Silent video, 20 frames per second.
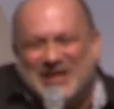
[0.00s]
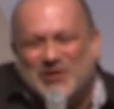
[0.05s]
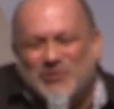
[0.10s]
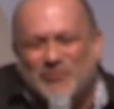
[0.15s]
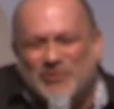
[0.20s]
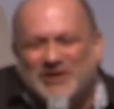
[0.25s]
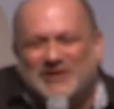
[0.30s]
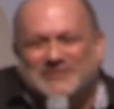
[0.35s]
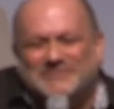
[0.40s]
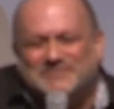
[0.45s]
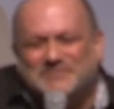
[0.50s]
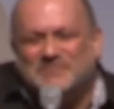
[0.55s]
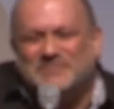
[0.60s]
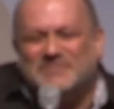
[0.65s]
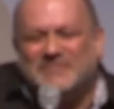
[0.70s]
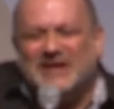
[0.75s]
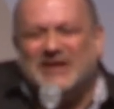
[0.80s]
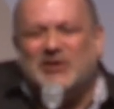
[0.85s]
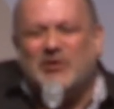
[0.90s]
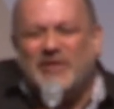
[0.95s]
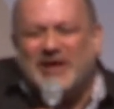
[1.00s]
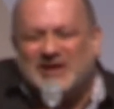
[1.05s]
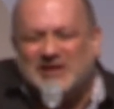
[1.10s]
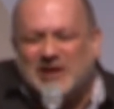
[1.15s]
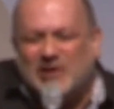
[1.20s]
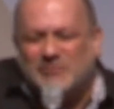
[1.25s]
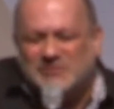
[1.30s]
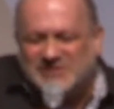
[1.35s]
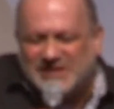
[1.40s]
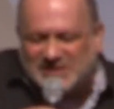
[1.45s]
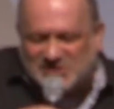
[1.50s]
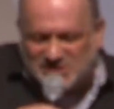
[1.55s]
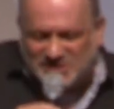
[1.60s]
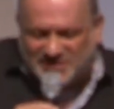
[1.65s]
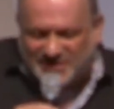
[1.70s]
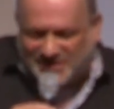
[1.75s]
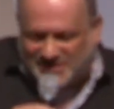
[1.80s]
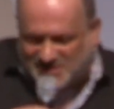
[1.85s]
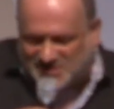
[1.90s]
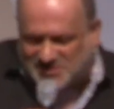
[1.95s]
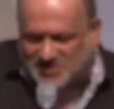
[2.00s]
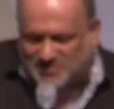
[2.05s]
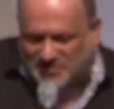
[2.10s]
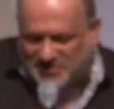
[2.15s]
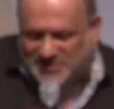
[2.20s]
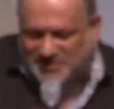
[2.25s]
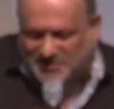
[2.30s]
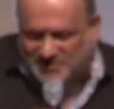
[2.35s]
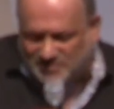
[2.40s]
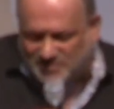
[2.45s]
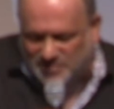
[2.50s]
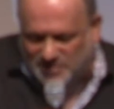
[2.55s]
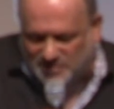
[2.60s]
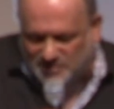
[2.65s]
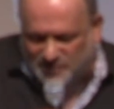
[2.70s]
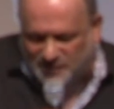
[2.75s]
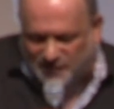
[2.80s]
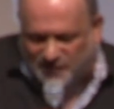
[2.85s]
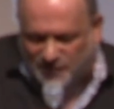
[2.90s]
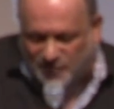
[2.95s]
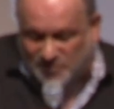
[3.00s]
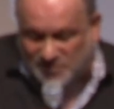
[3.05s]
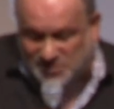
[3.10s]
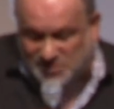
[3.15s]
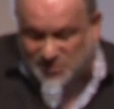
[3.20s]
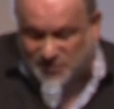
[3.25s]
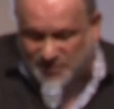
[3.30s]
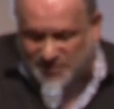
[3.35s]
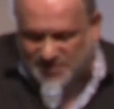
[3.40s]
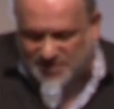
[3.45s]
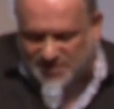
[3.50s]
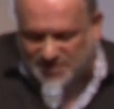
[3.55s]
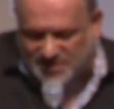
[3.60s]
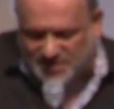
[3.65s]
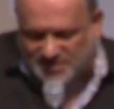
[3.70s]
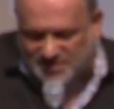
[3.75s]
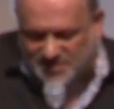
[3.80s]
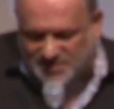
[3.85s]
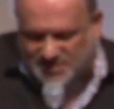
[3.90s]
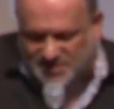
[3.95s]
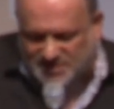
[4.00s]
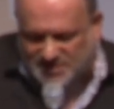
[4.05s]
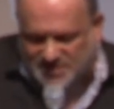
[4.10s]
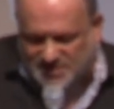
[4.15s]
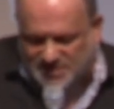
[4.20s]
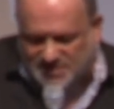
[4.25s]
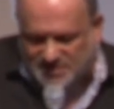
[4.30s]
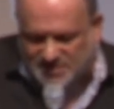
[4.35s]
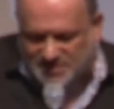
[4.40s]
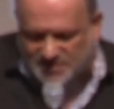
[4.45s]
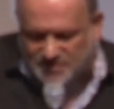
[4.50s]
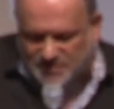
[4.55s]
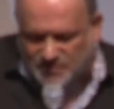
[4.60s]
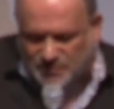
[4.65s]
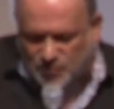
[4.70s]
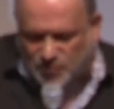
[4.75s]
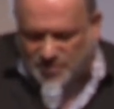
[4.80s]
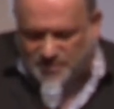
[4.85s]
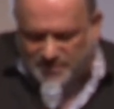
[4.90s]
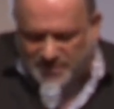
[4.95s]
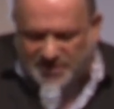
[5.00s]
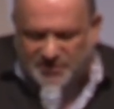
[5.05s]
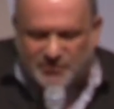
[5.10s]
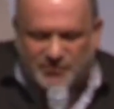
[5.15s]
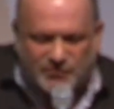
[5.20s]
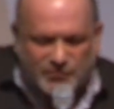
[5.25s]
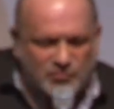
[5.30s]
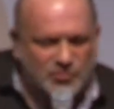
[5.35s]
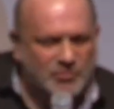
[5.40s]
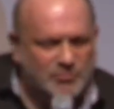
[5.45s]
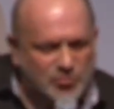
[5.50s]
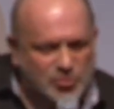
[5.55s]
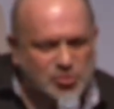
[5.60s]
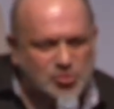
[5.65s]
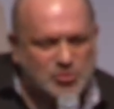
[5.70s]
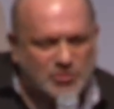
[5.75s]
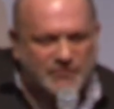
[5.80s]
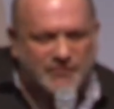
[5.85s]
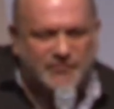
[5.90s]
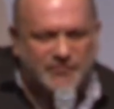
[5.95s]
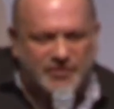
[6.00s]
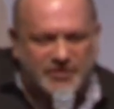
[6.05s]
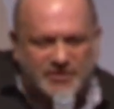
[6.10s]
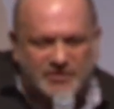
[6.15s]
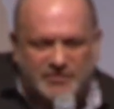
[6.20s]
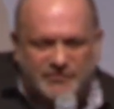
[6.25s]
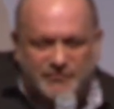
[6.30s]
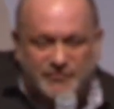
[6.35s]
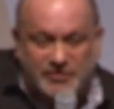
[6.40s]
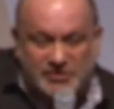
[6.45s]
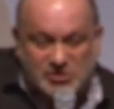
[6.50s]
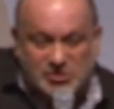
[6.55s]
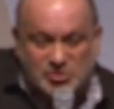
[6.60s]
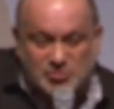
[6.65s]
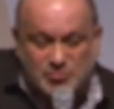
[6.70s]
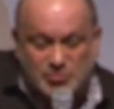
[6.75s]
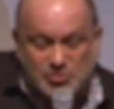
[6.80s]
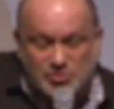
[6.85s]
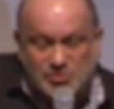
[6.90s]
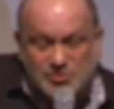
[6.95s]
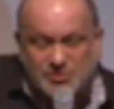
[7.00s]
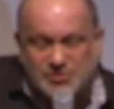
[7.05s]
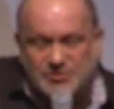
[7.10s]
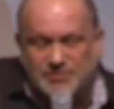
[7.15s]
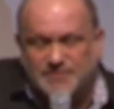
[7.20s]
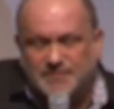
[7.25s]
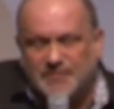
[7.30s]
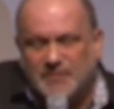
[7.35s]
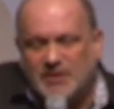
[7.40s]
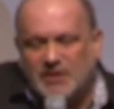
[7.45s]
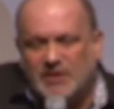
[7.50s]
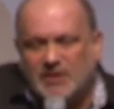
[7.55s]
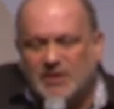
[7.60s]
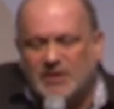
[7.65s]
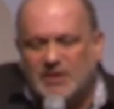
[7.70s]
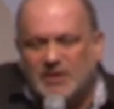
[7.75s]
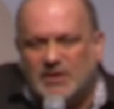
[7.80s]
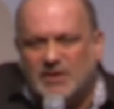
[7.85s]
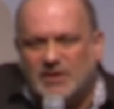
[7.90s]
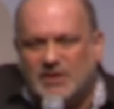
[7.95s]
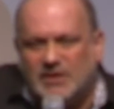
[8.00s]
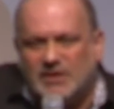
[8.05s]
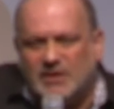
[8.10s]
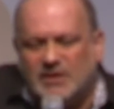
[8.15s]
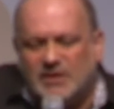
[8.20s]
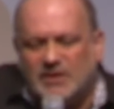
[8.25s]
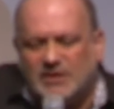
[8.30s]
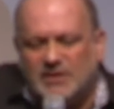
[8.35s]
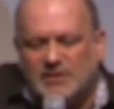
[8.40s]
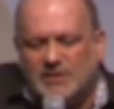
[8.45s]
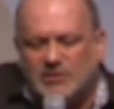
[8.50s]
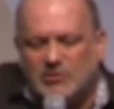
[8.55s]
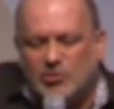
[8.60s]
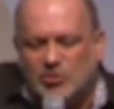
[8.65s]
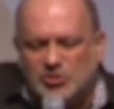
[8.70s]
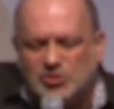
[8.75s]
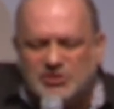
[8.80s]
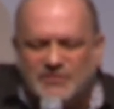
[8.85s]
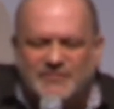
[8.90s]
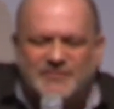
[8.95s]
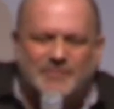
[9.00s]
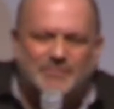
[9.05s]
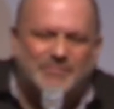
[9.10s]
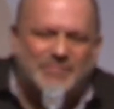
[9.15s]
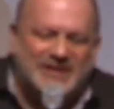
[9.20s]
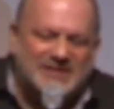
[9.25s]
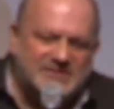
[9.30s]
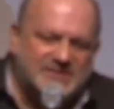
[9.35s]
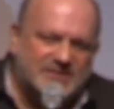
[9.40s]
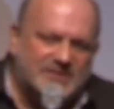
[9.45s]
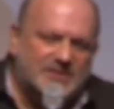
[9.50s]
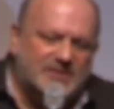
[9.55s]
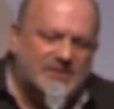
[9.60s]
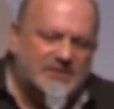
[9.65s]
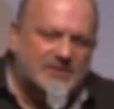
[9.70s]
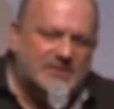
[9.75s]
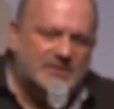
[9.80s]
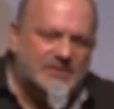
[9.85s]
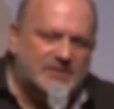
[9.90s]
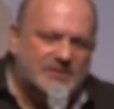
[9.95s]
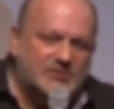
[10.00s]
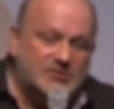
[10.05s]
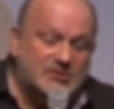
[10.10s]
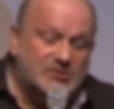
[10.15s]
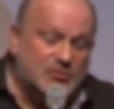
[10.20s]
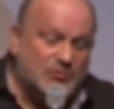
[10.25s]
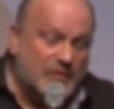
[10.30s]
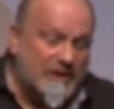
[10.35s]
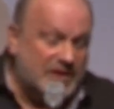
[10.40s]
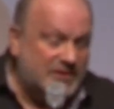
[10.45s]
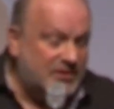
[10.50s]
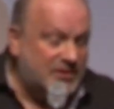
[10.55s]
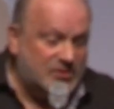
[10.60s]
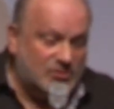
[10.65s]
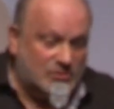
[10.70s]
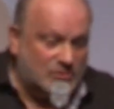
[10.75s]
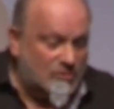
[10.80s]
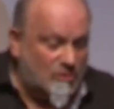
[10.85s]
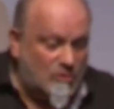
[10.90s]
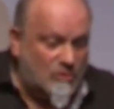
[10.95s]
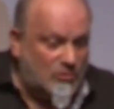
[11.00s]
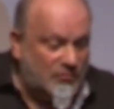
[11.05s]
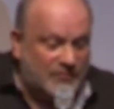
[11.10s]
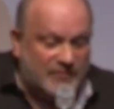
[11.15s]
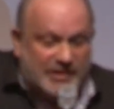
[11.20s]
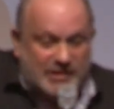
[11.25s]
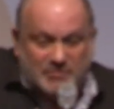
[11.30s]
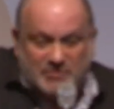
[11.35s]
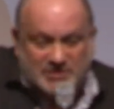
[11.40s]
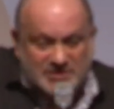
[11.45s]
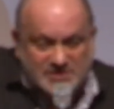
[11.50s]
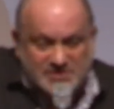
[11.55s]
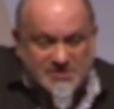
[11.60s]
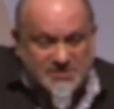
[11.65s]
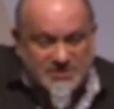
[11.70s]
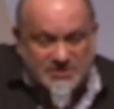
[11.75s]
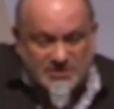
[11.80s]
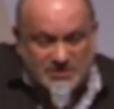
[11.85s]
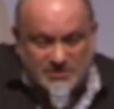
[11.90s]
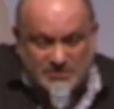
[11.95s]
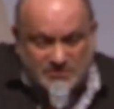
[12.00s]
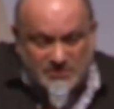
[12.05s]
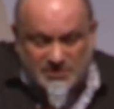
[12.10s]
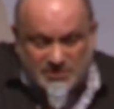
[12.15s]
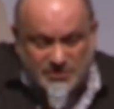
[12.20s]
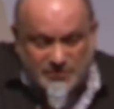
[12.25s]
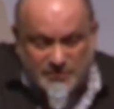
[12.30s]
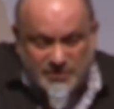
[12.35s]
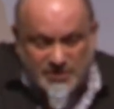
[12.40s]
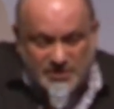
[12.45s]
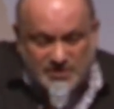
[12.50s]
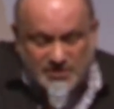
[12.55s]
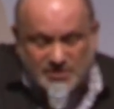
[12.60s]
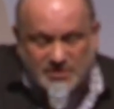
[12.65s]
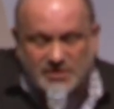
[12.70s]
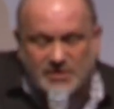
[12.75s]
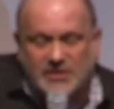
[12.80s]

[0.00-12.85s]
Well, no, I was actually telling somebody before the screening that we met through a mutual friend, a French producer. Golshifte, basically, she's Iranian, her whole family is still in Iran.